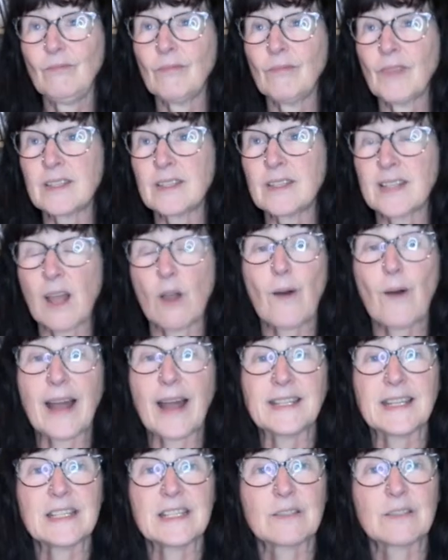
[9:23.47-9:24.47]
So I
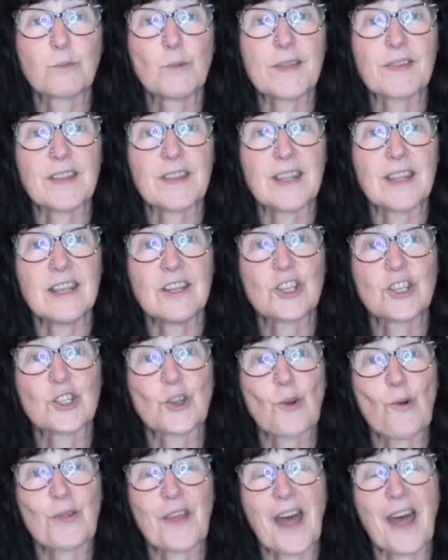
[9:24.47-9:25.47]
did, with the
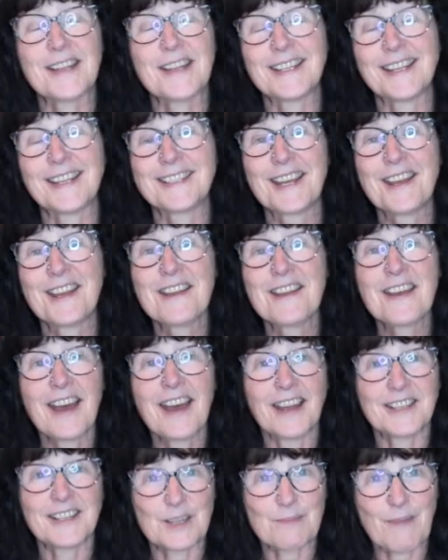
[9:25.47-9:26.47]
short that I did
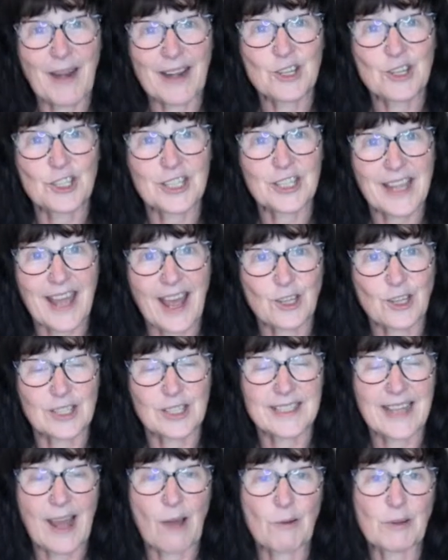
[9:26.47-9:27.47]
manage to catch
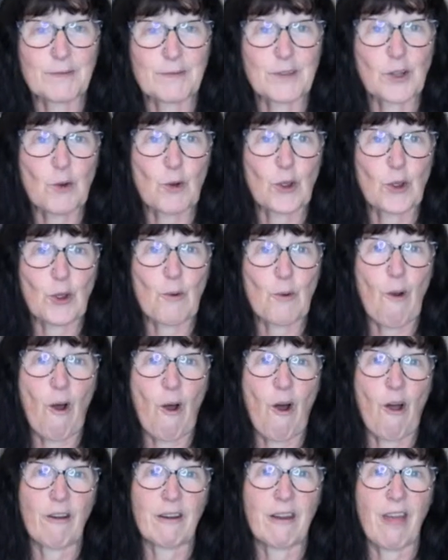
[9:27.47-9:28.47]
the sound of the cuckoo
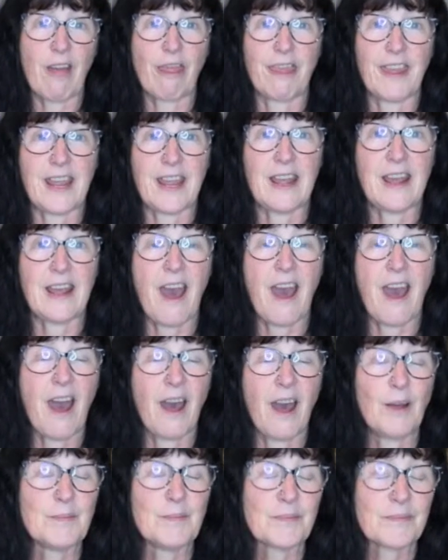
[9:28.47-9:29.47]
on the
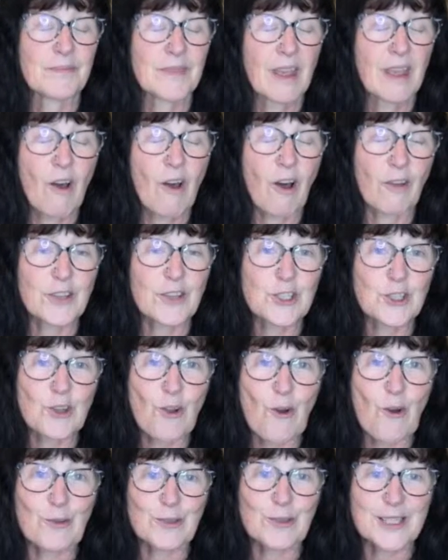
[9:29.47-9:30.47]

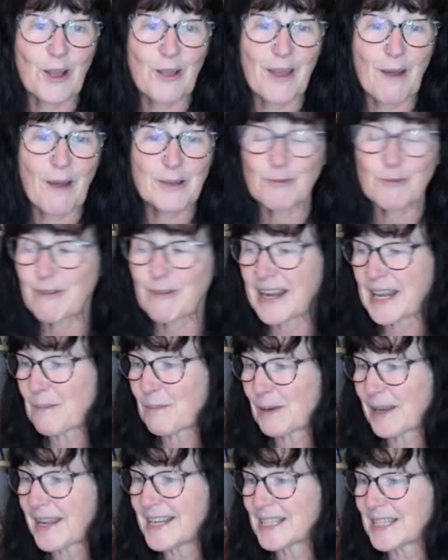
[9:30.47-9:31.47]
short. So I was really
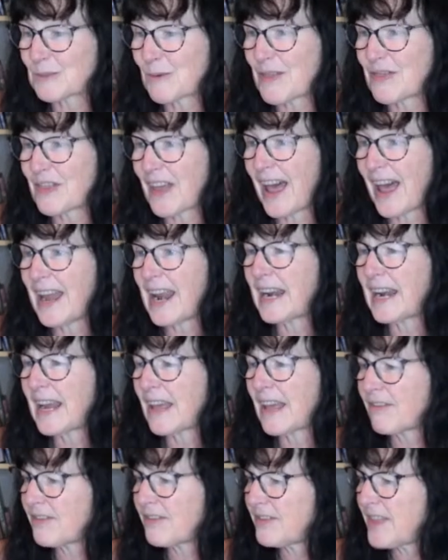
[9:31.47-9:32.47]
pleased with that. And
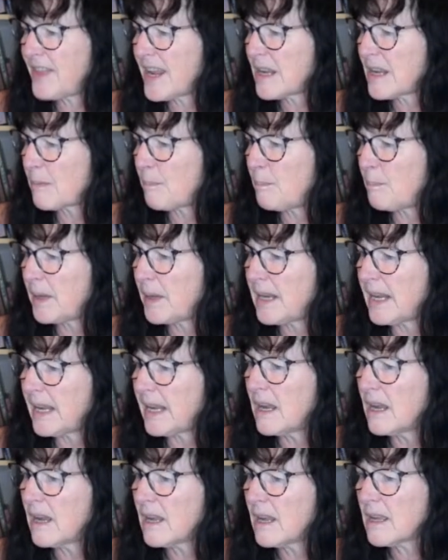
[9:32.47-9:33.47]
I think
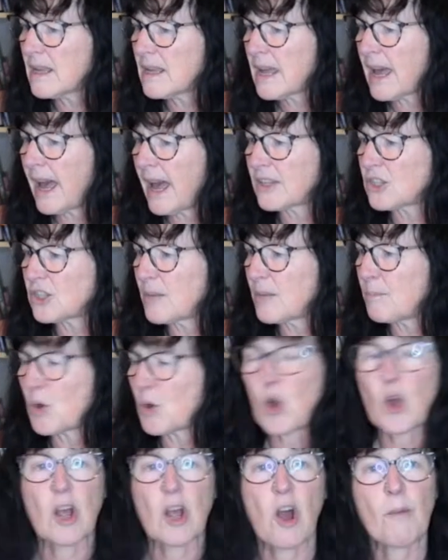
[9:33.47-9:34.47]
Billy actually
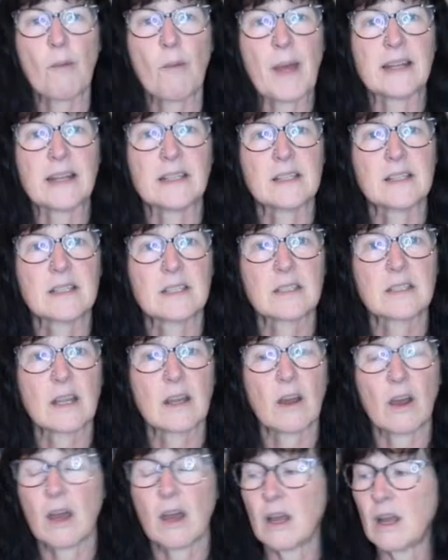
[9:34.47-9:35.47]
put a comment
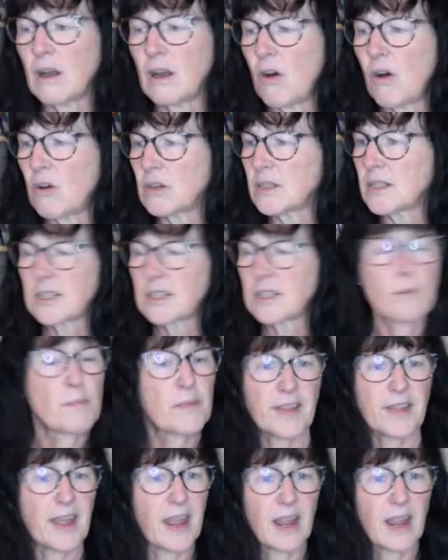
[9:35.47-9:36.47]
on
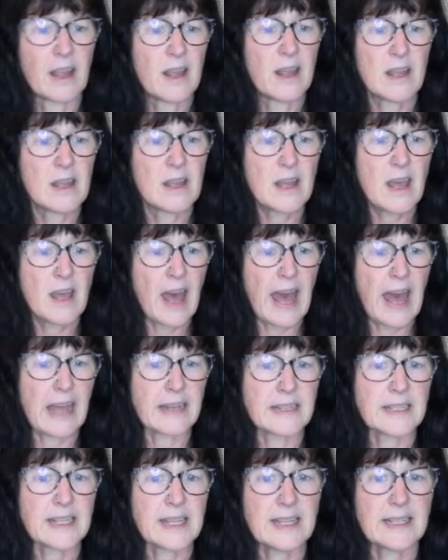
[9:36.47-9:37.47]
something,
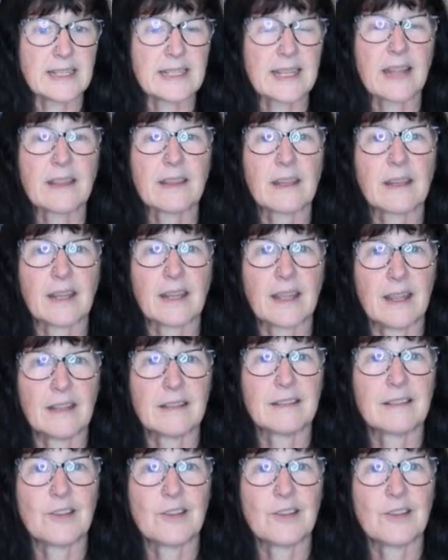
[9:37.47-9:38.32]
and he said that he,